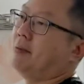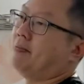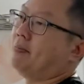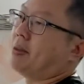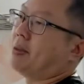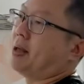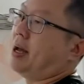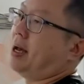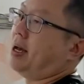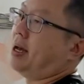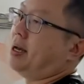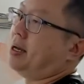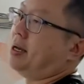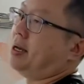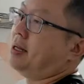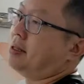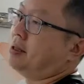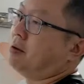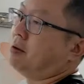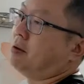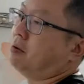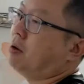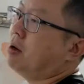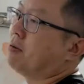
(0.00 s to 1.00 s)

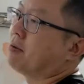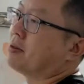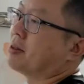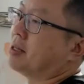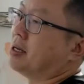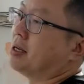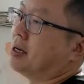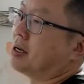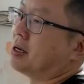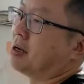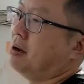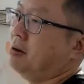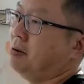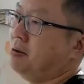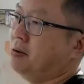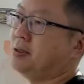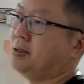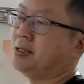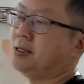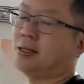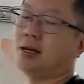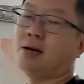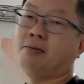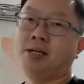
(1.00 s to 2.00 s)
And one of the
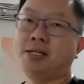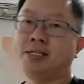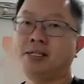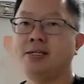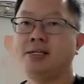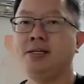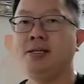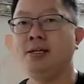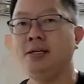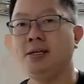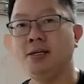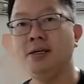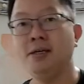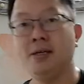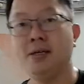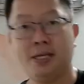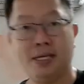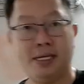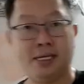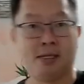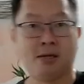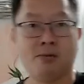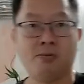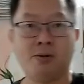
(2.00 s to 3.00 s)
clues that we see
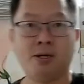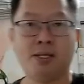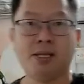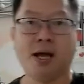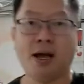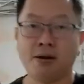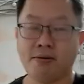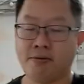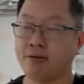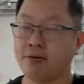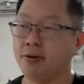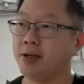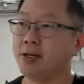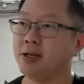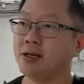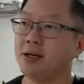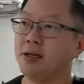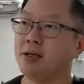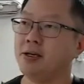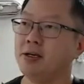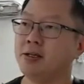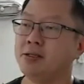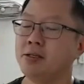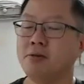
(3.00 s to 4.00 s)
is the word every.
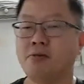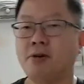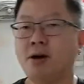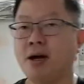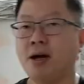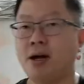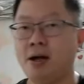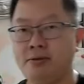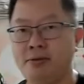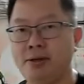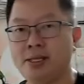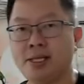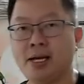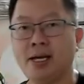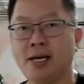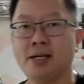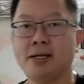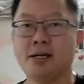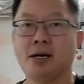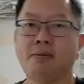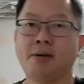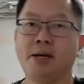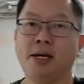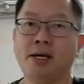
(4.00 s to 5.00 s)
So for every 10
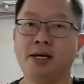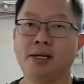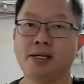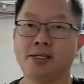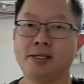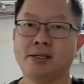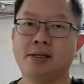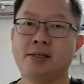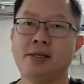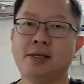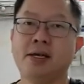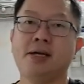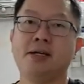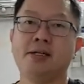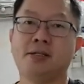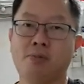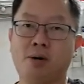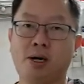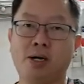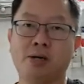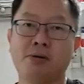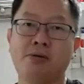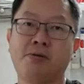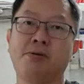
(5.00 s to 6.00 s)
cupcakes, there is
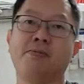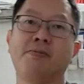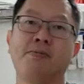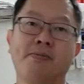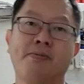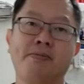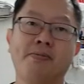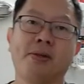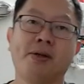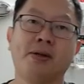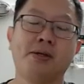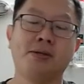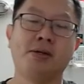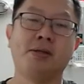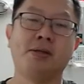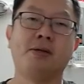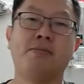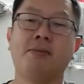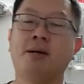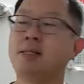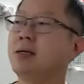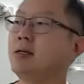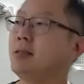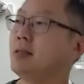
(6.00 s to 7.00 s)
one group. So the
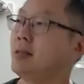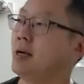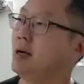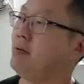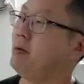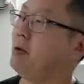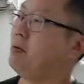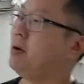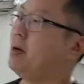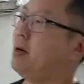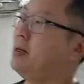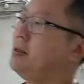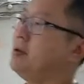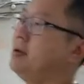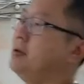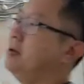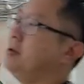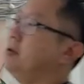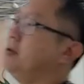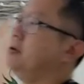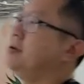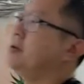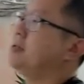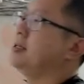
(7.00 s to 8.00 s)
method that we want to
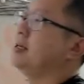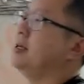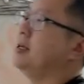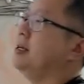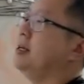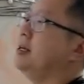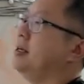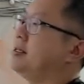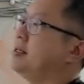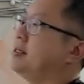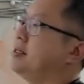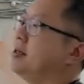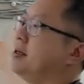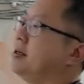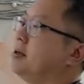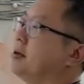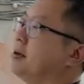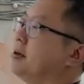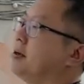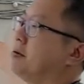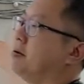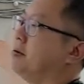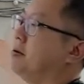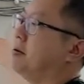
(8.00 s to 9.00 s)
use is
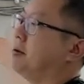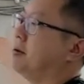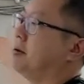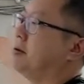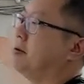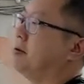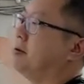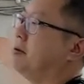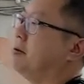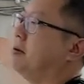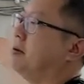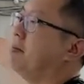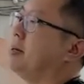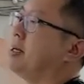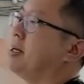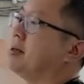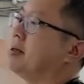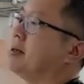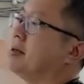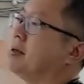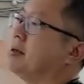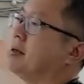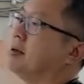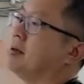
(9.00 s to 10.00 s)
grouping.
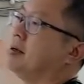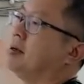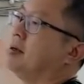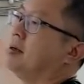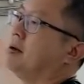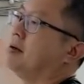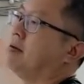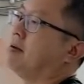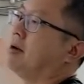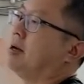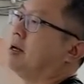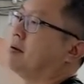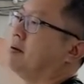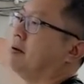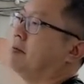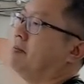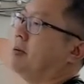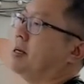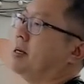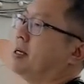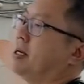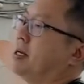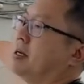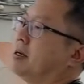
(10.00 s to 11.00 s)
Right,
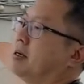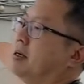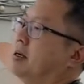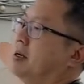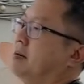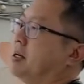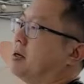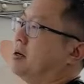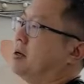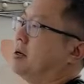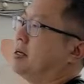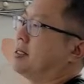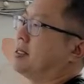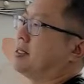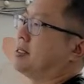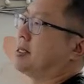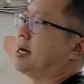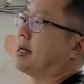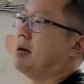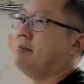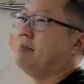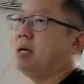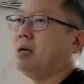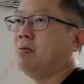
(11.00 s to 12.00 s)
grouping, because I
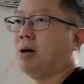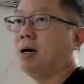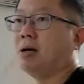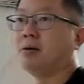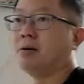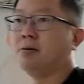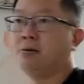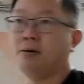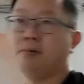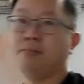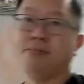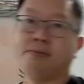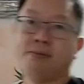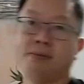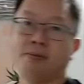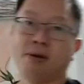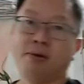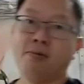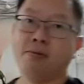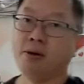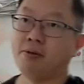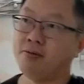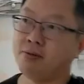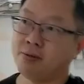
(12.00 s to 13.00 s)
can meet one group
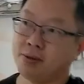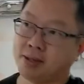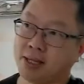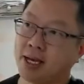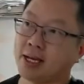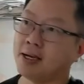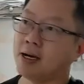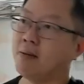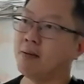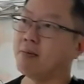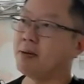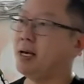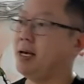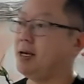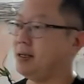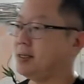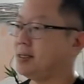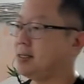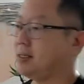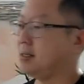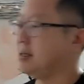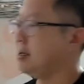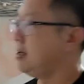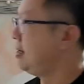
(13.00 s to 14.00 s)
with 10
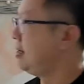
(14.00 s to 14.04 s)
cupcakes.